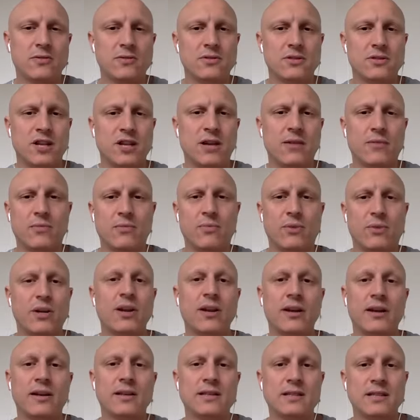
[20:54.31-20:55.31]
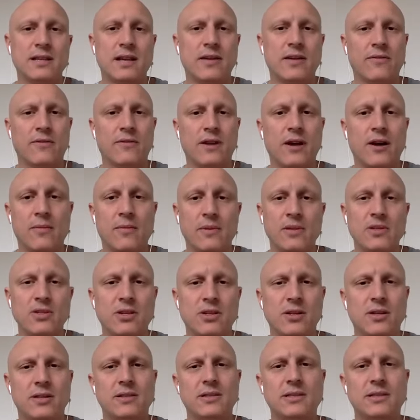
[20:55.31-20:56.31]
check where you can save and how much you
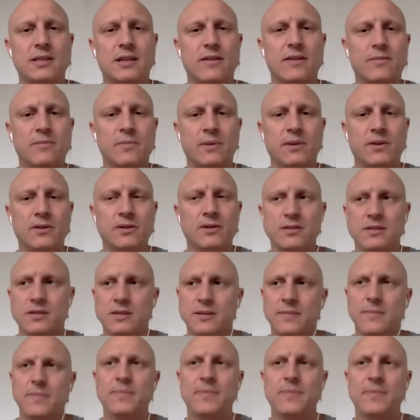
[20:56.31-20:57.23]
can save, because